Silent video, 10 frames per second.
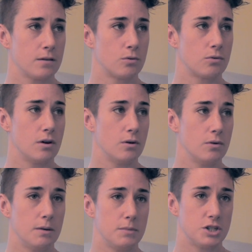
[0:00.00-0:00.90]
grow
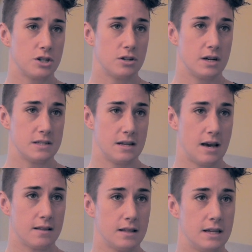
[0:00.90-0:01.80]
and mature as an
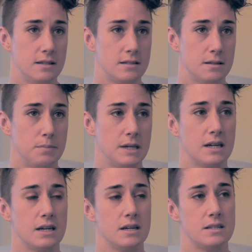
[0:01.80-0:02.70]
athlete,
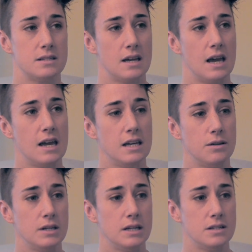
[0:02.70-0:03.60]
because you
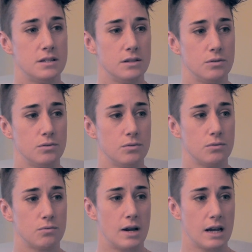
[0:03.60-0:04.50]
need to
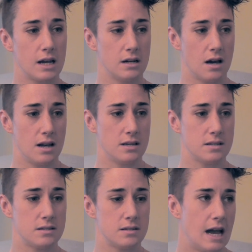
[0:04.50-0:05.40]
recognize
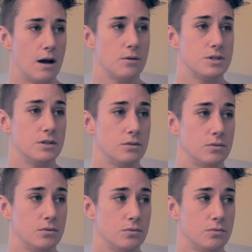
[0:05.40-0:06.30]
how
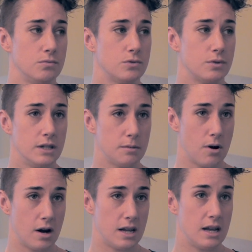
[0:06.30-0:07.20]
to treat your
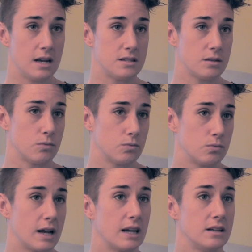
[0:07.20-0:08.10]
body and to
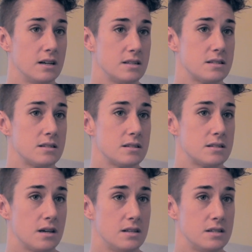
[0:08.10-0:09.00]
recognize
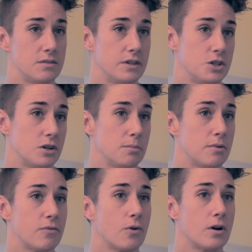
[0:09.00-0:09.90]
signs of injury
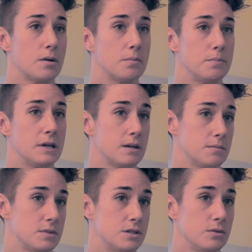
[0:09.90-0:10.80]
before it
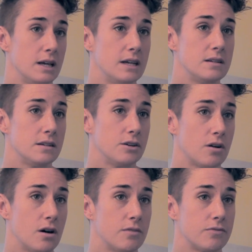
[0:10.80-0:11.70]
becomes too late and you're
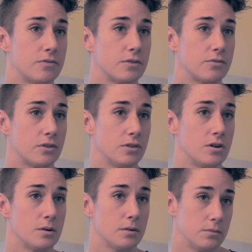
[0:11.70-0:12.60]
off for a
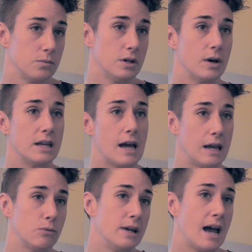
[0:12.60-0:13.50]
long,
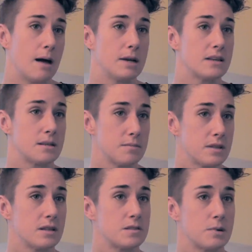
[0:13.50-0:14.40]
rehabbing
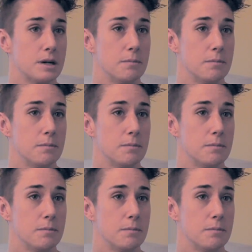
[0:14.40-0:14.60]
something that's pretty